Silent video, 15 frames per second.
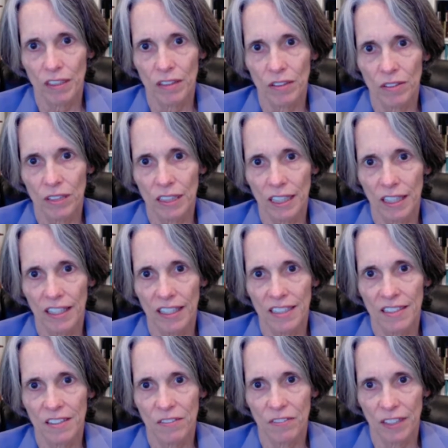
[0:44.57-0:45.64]
glucagon
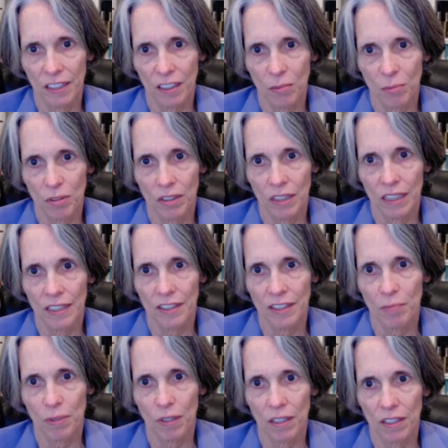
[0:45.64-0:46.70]
is available and their
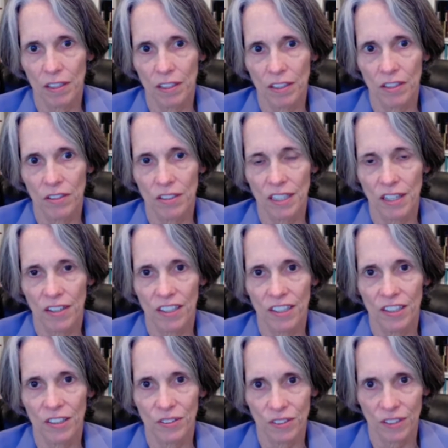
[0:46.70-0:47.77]
partner knows how to
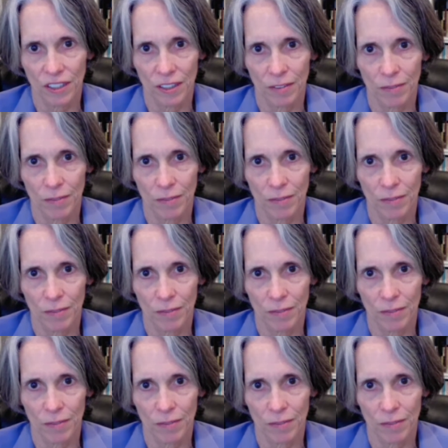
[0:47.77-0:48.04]
use it.